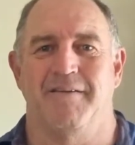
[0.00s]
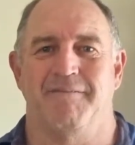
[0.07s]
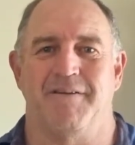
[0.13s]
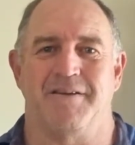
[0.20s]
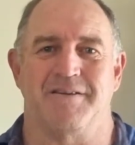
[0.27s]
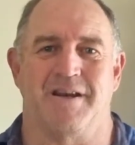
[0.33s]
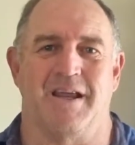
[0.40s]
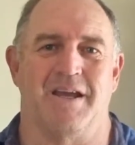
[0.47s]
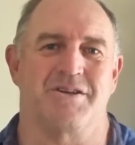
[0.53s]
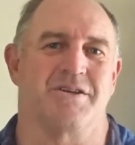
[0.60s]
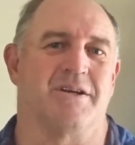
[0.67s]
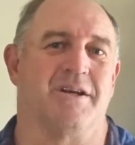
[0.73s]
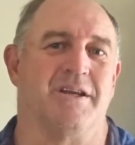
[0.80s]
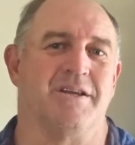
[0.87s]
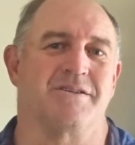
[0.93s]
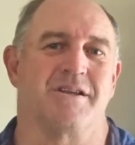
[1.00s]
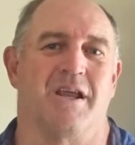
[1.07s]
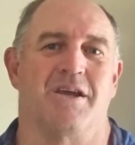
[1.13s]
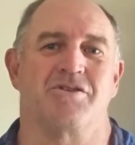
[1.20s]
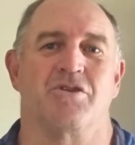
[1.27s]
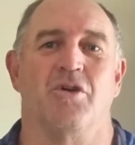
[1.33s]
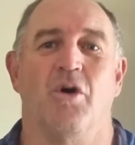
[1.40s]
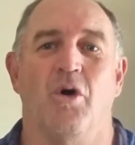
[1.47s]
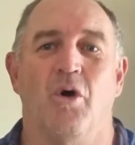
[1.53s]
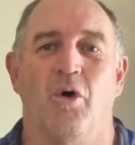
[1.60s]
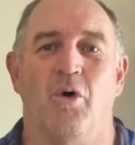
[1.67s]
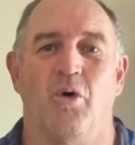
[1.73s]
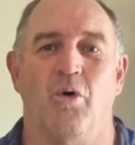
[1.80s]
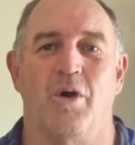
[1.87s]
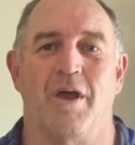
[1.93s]
ventilation and insulation
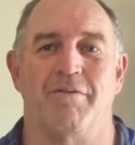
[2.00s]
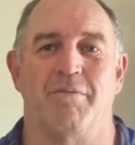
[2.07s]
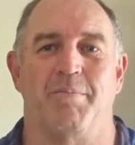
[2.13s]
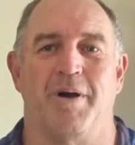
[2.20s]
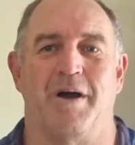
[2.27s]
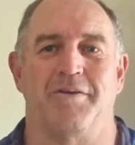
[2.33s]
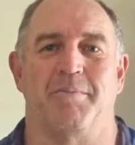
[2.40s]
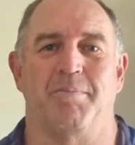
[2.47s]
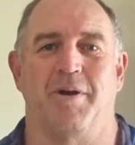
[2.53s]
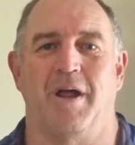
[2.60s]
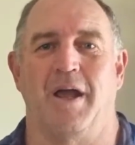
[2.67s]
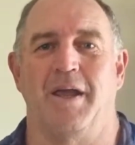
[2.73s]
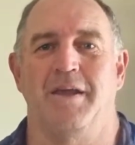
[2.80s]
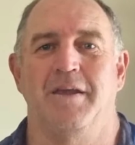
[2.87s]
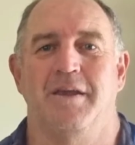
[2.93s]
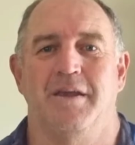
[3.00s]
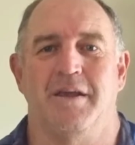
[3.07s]
all have a part to play